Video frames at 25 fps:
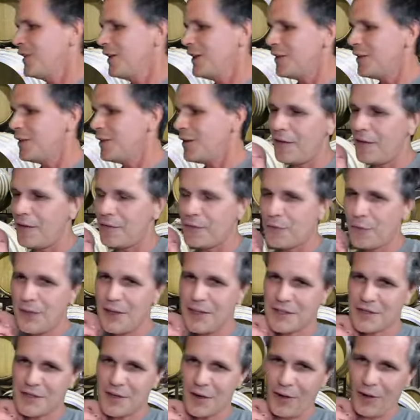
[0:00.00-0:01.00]
half
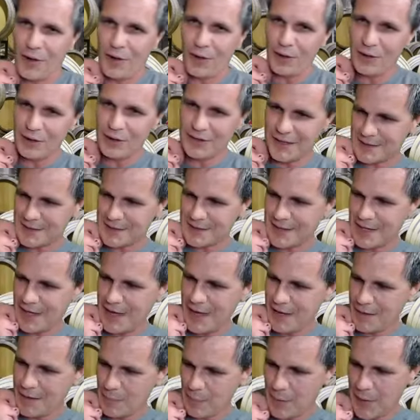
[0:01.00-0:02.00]
weeks old and
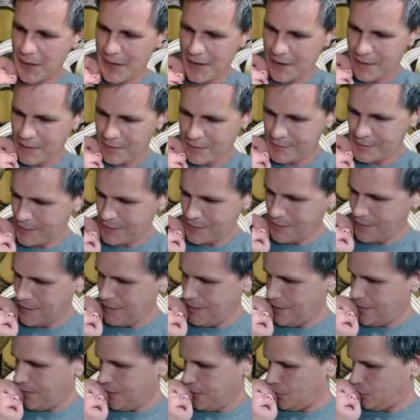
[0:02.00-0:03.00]
ten pounds,
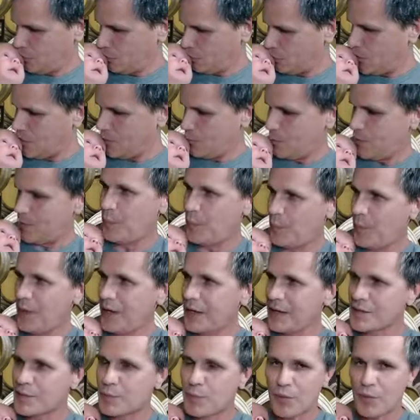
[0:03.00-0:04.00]
with the
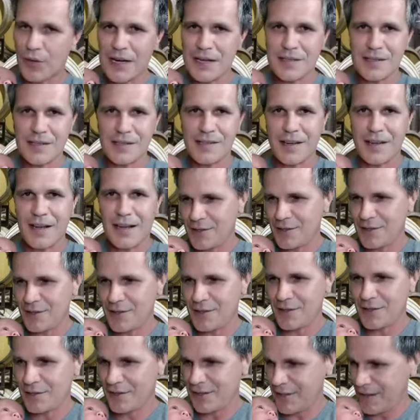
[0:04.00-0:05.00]
biggest brightest eyes
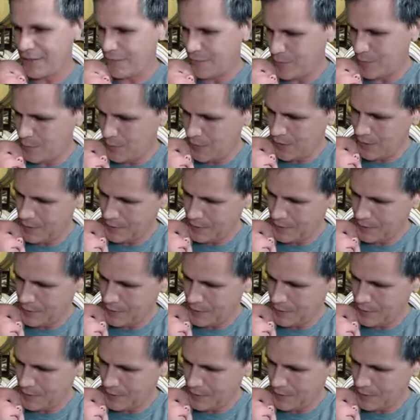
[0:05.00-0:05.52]
you'll ever meet,